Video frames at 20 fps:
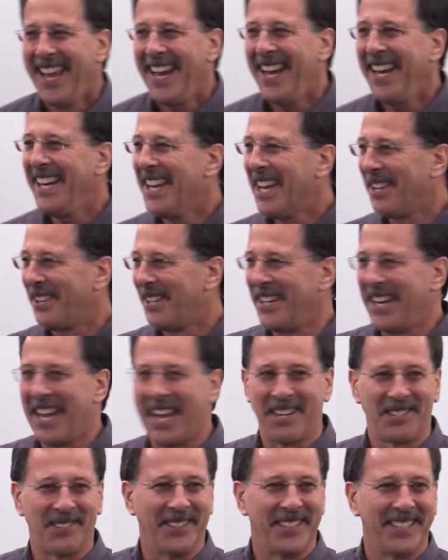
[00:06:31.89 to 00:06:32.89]
Any other
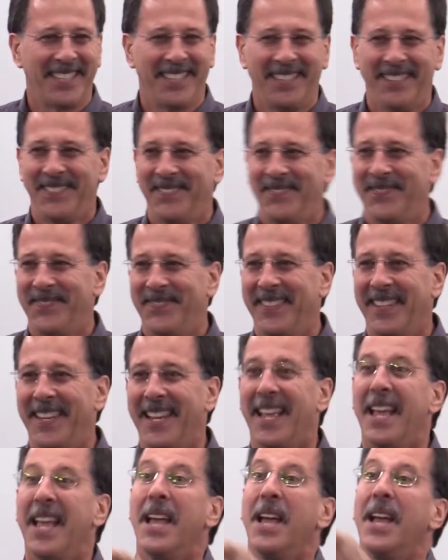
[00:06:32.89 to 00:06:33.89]
announcements?
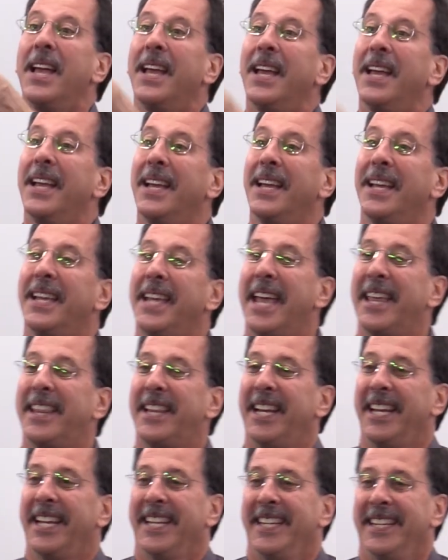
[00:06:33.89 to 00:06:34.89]

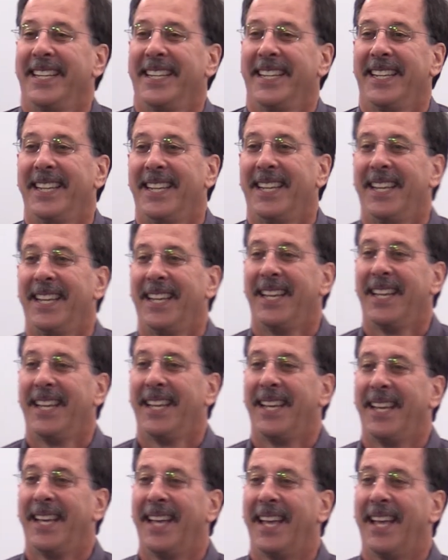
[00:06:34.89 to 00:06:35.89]
Um, we found
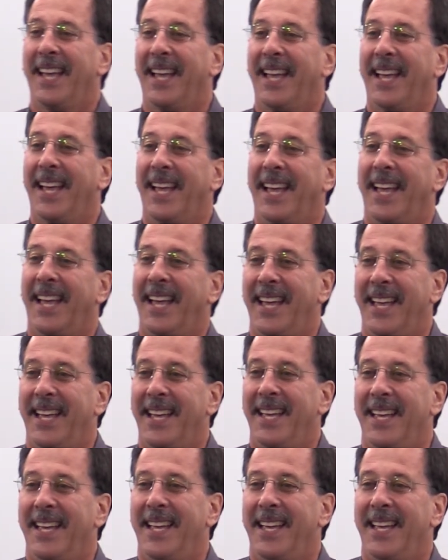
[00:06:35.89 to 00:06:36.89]
out that our
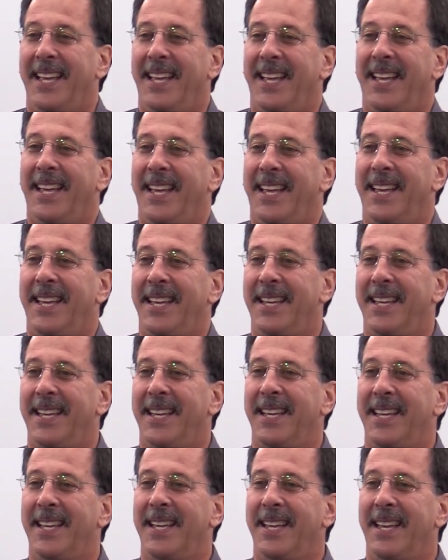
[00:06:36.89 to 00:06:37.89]
grandchild that's
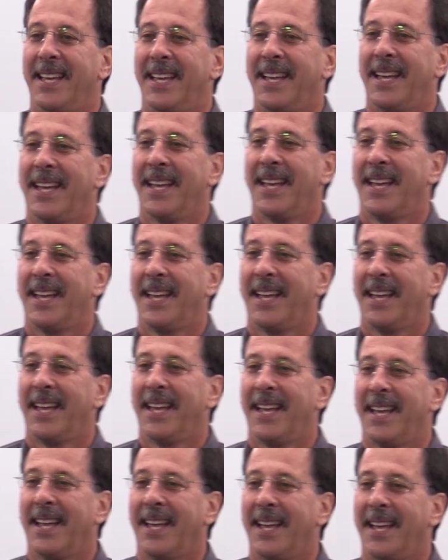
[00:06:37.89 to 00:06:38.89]
coming in April
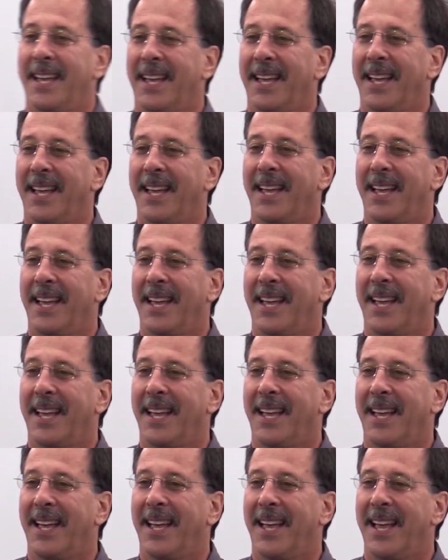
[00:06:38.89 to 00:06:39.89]
is going to be a
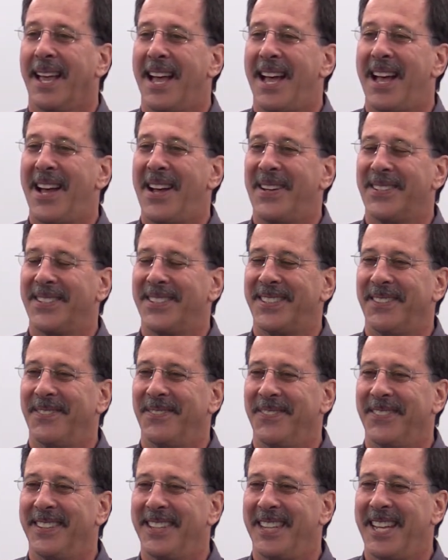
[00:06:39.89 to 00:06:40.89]
grandson. Awesome.
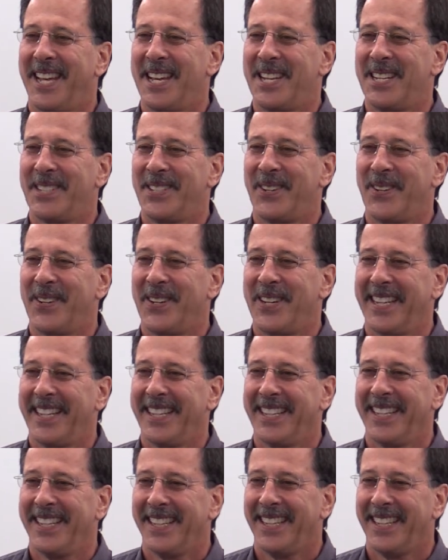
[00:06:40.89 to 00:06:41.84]
Oh. That is great.